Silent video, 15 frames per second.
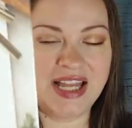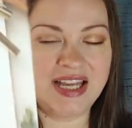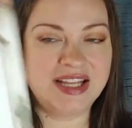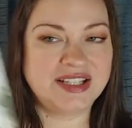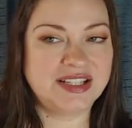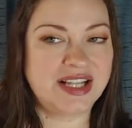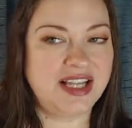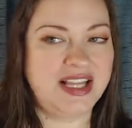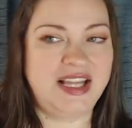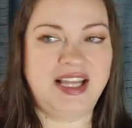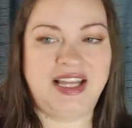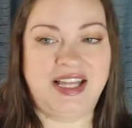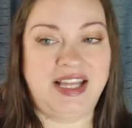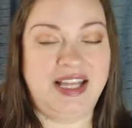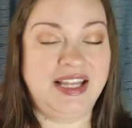and it
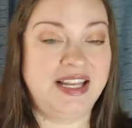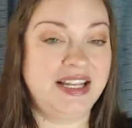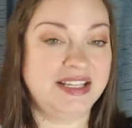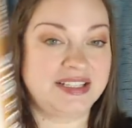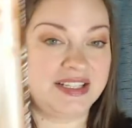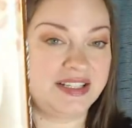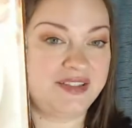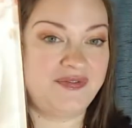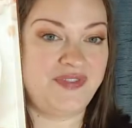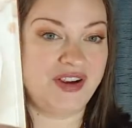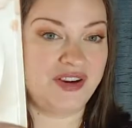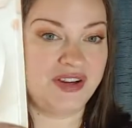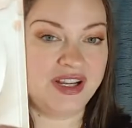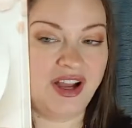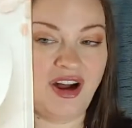it is it's
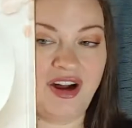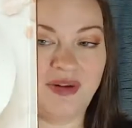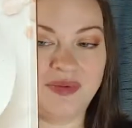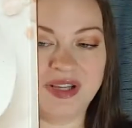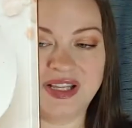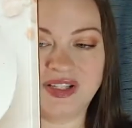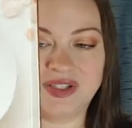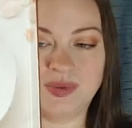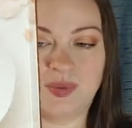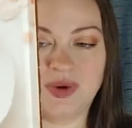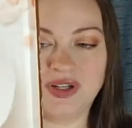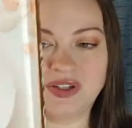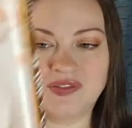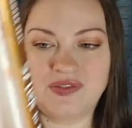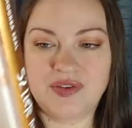very calming it's
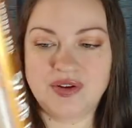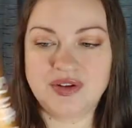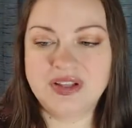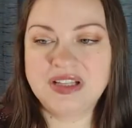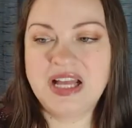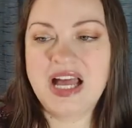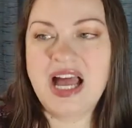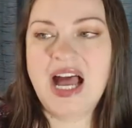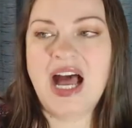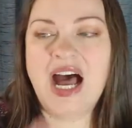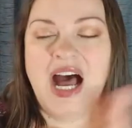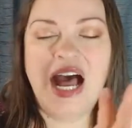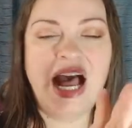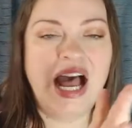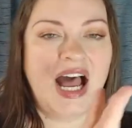wonderful
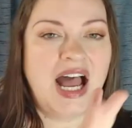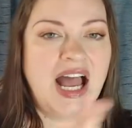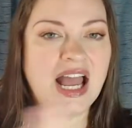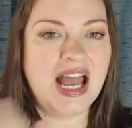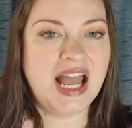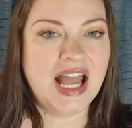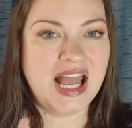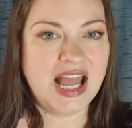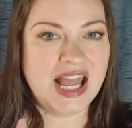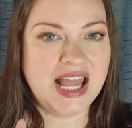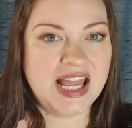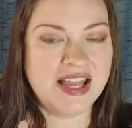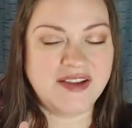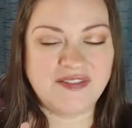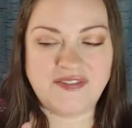
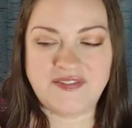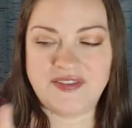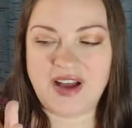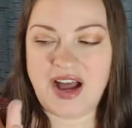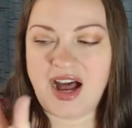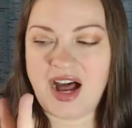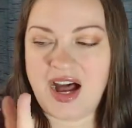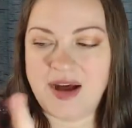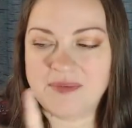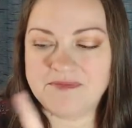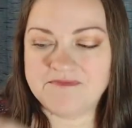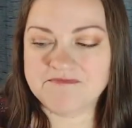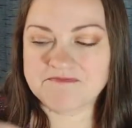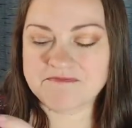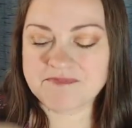if
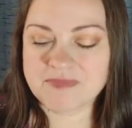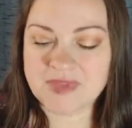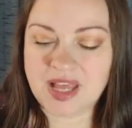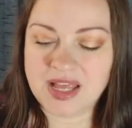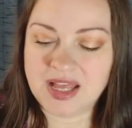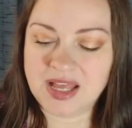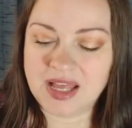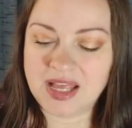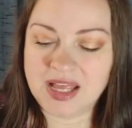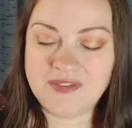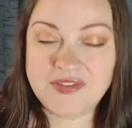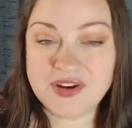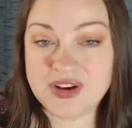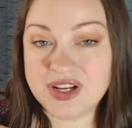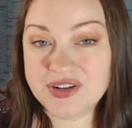um
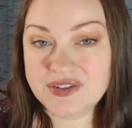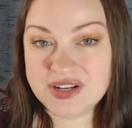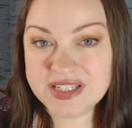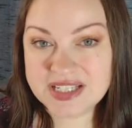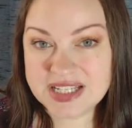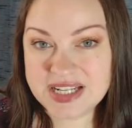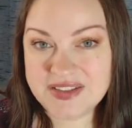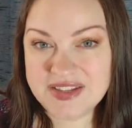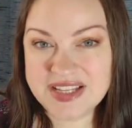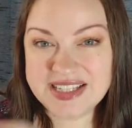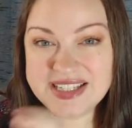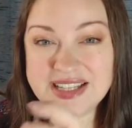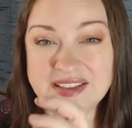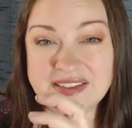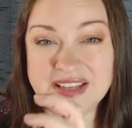if you're interested in
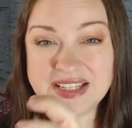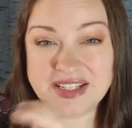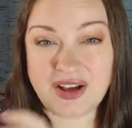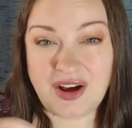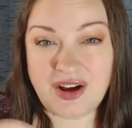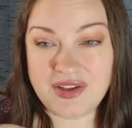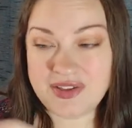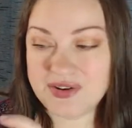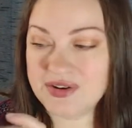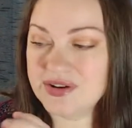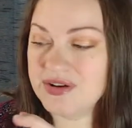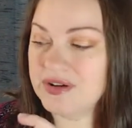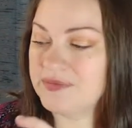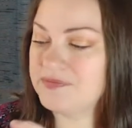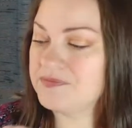this this
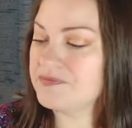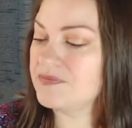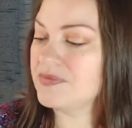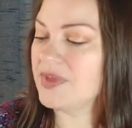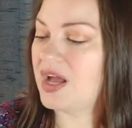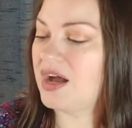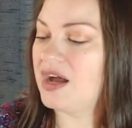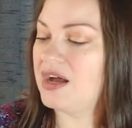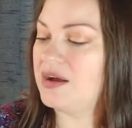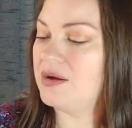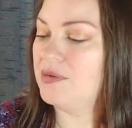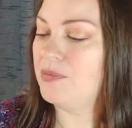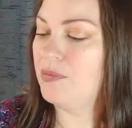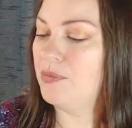author uh